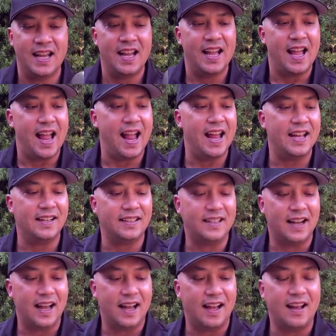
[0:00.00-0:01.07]
And
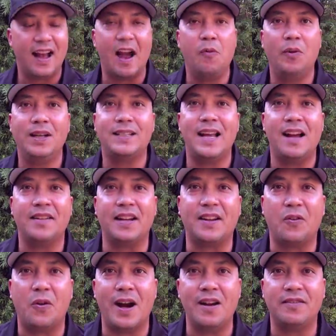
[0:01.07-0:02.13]
I went down to Crown